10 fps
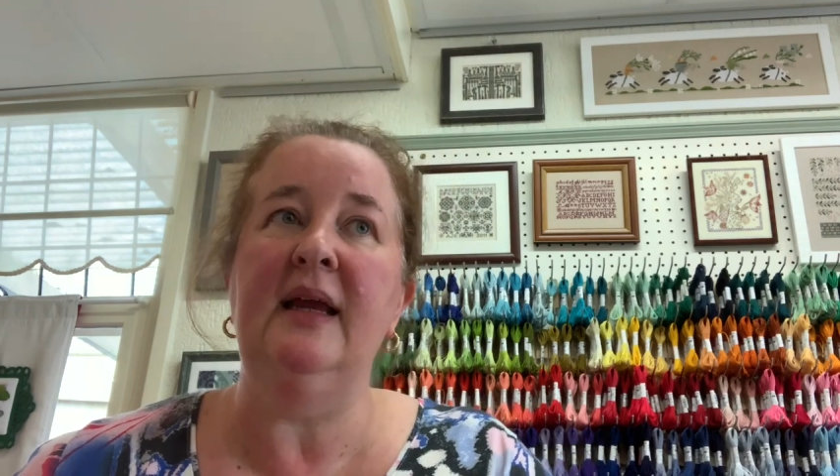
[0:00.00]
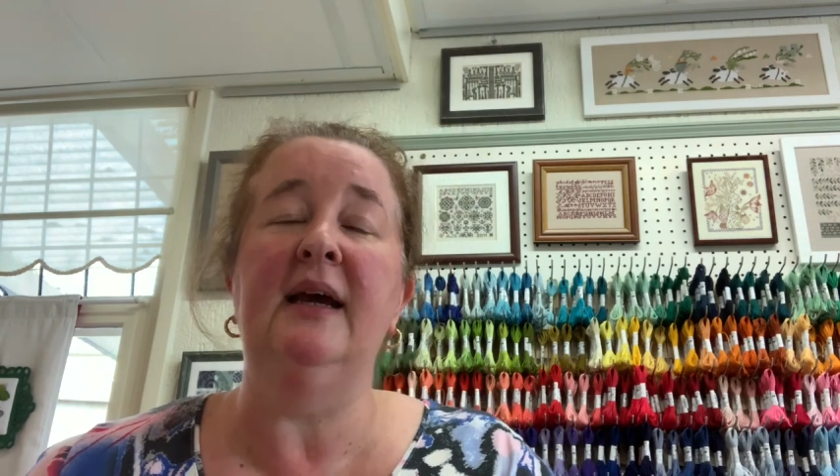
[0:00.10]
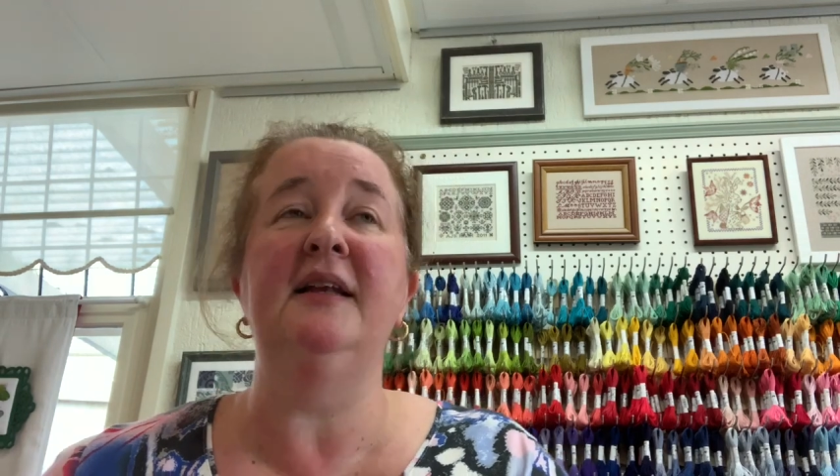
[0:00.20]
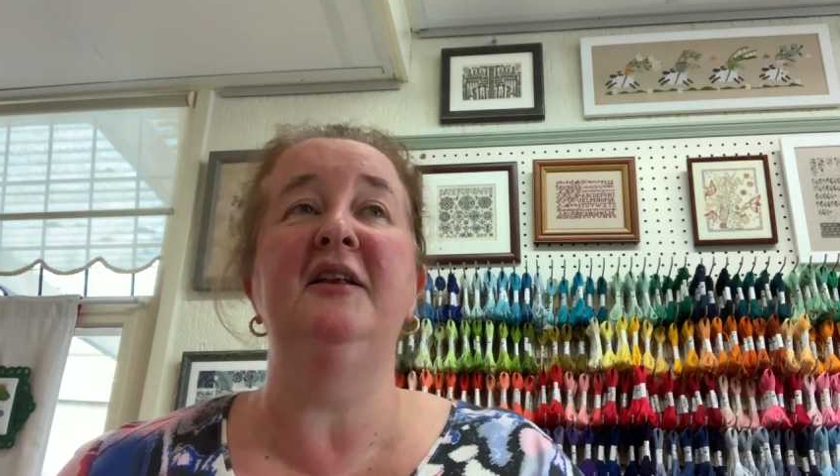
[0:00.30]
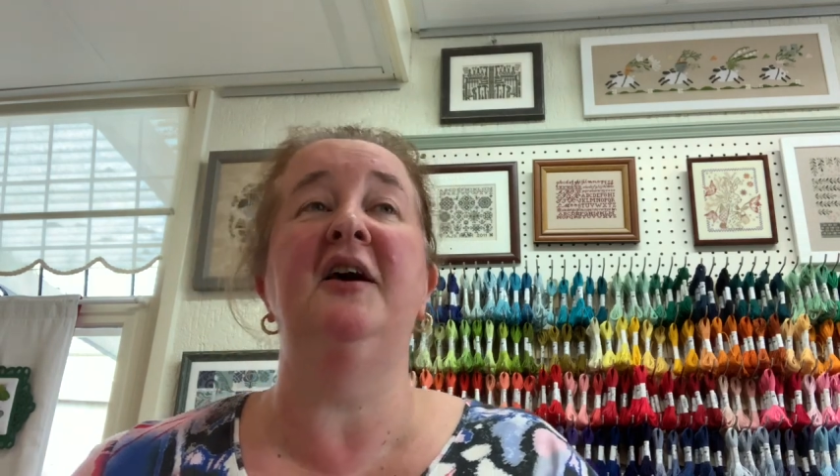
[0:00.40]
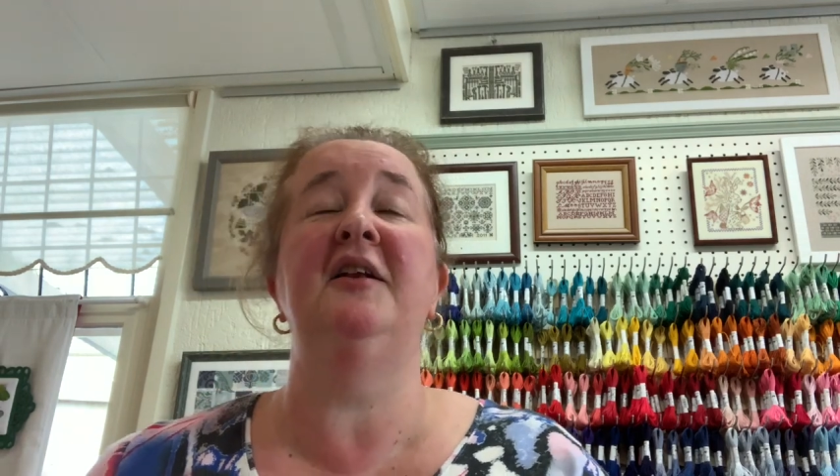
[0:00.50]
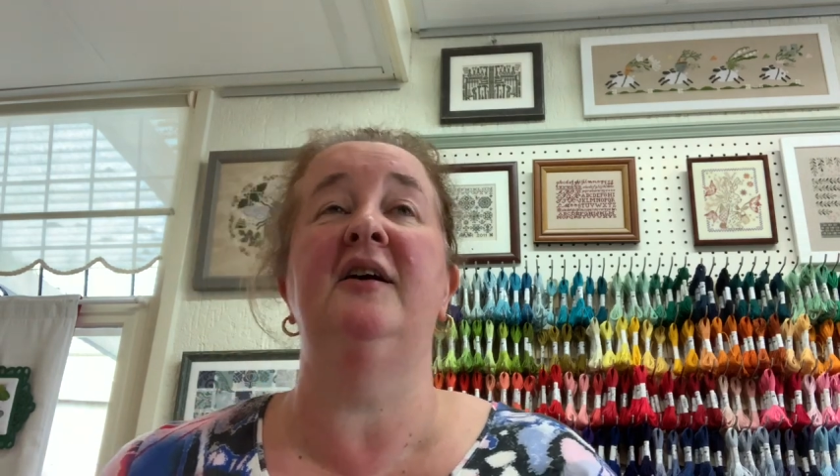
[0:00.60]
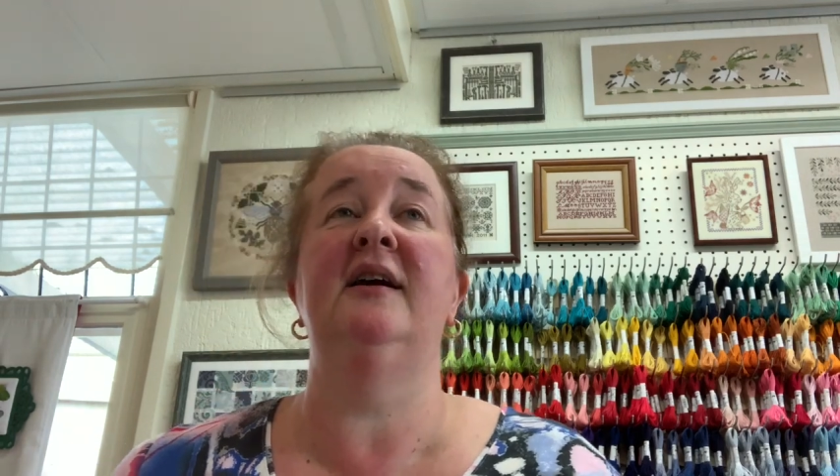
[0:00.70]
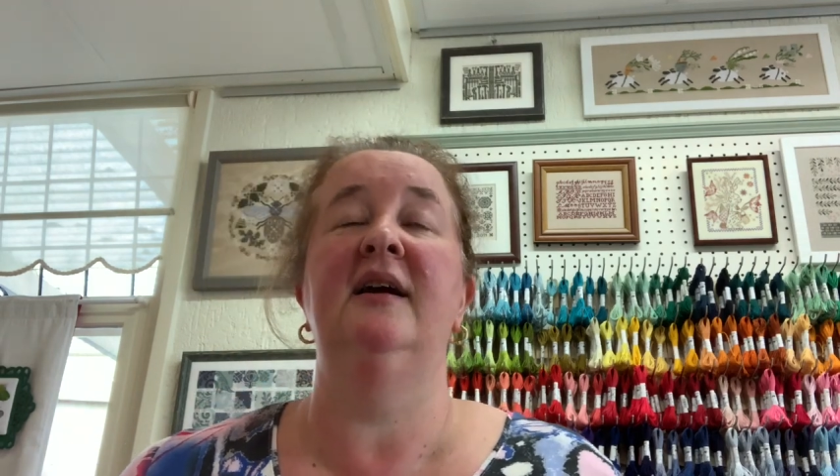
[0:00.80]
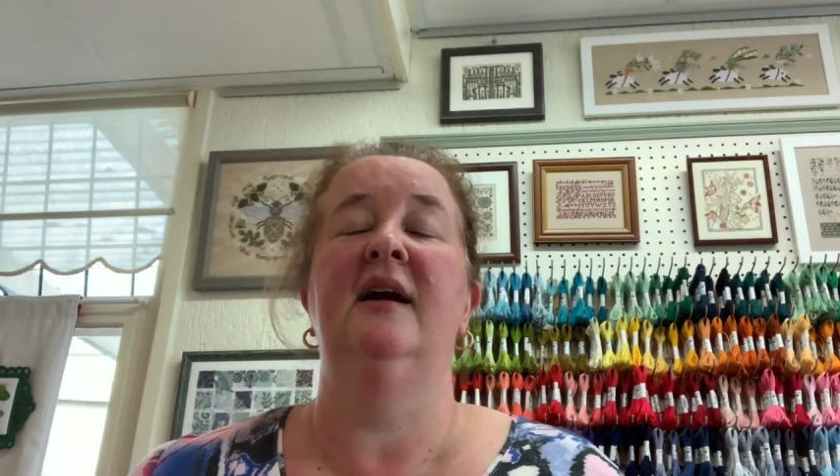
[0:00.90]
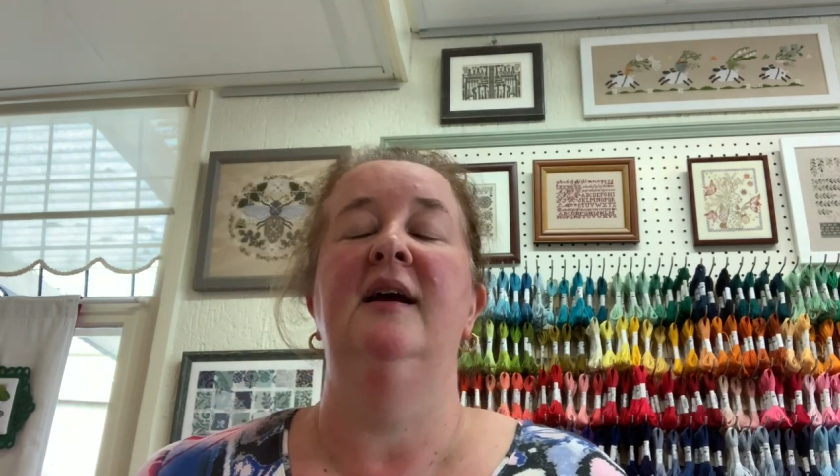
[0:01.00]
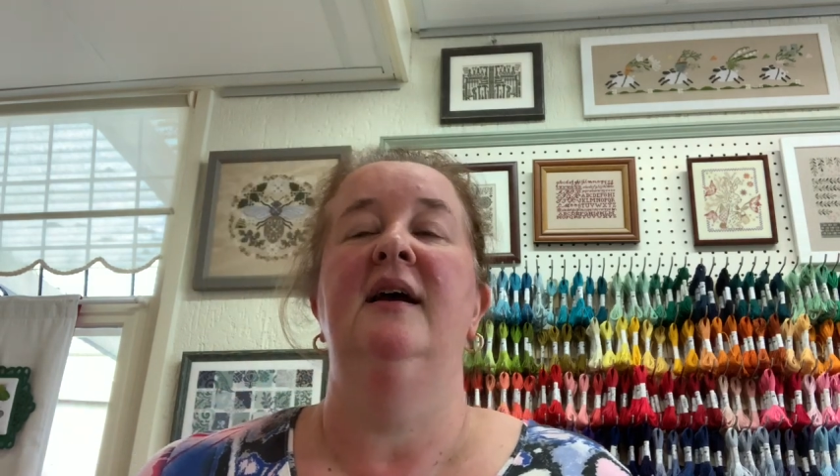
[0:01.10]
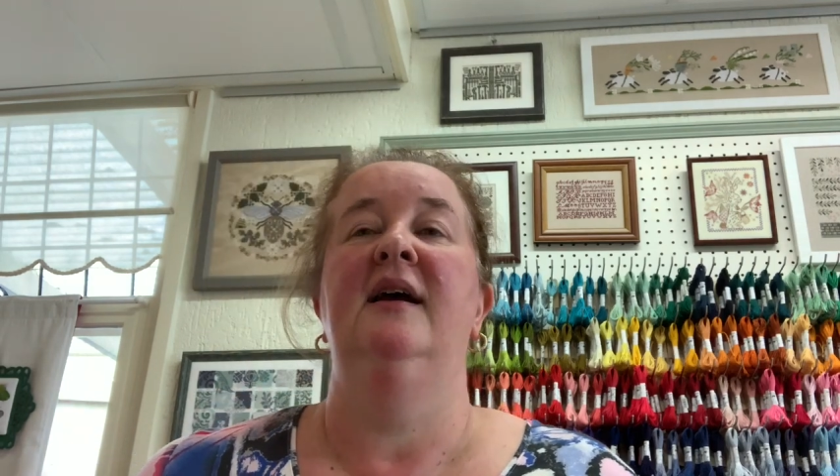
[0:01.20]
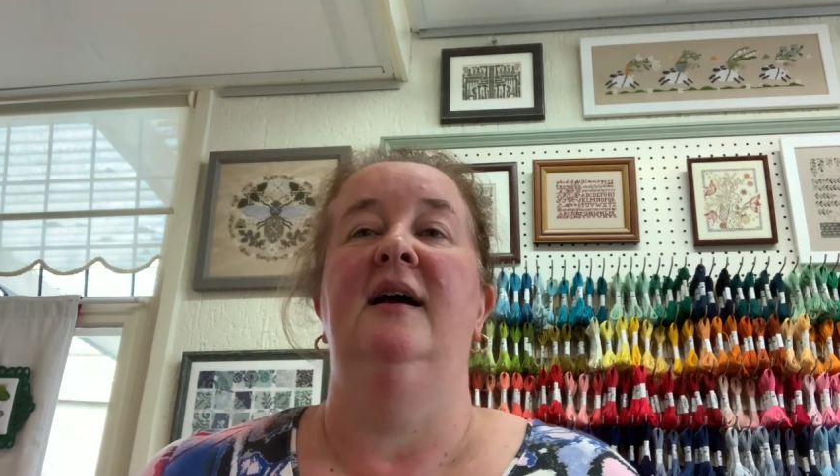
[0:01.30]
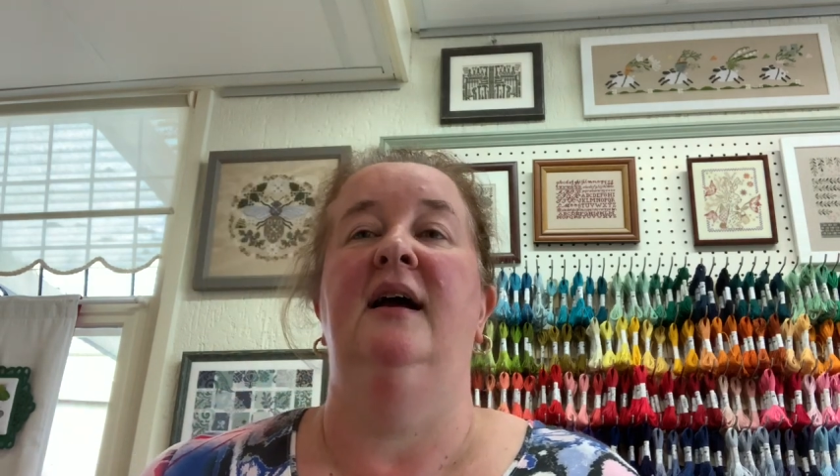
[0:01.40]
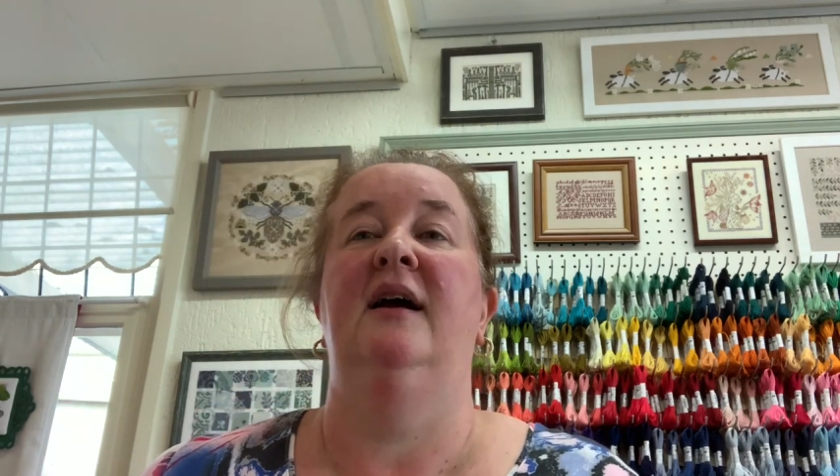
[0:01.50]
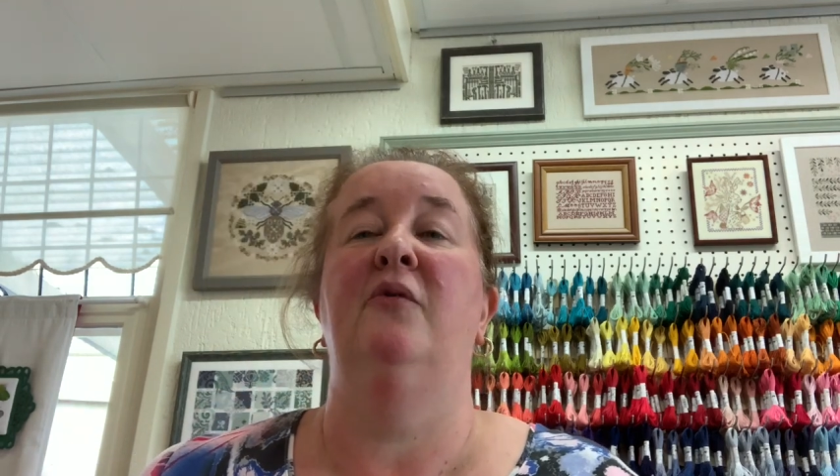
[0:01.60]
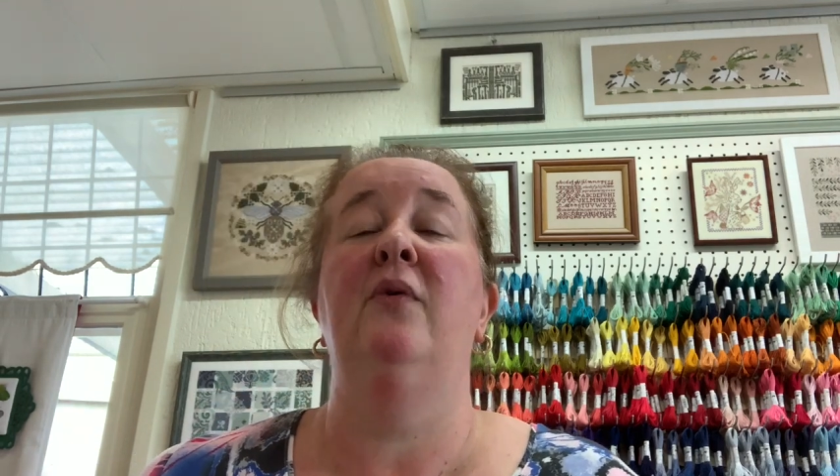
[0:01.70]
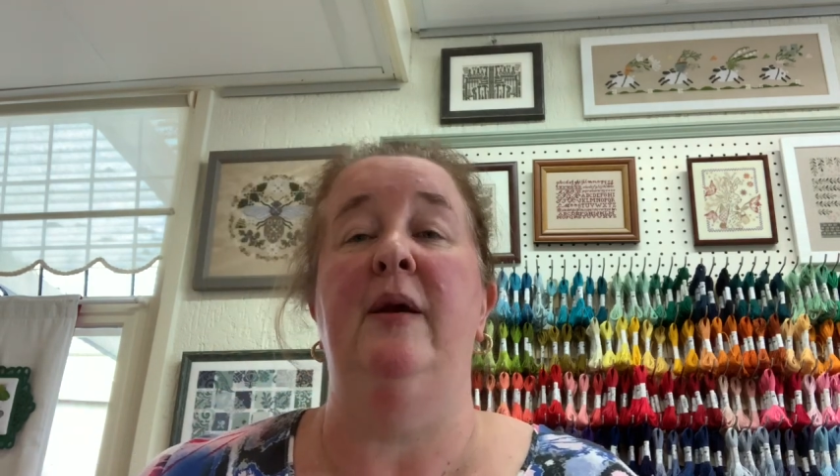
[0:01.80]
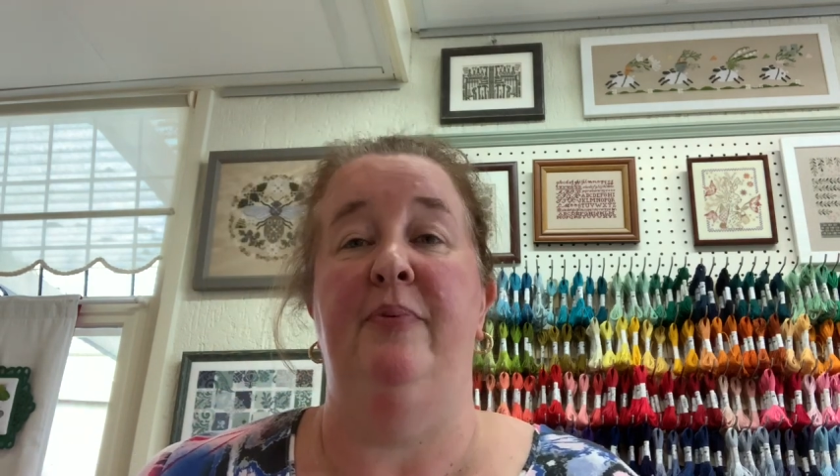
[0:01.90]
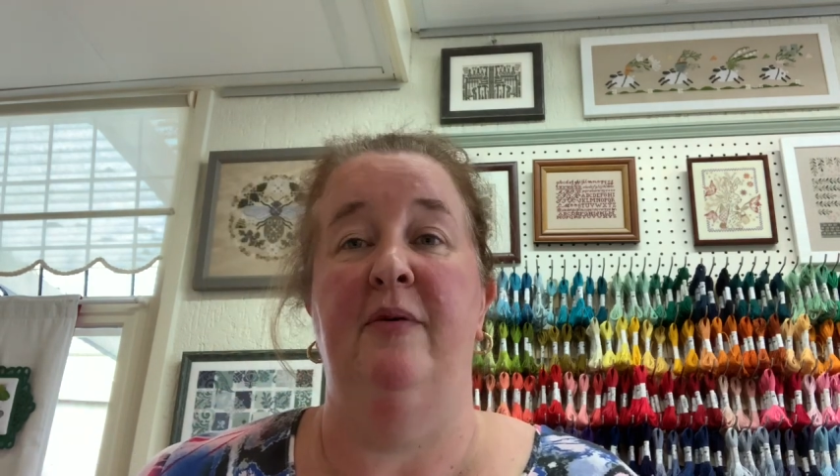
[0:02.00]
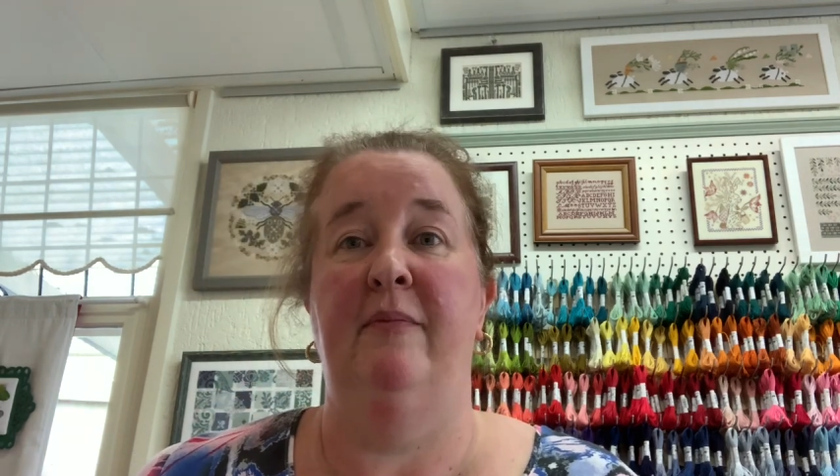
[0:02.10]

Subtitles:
another WIP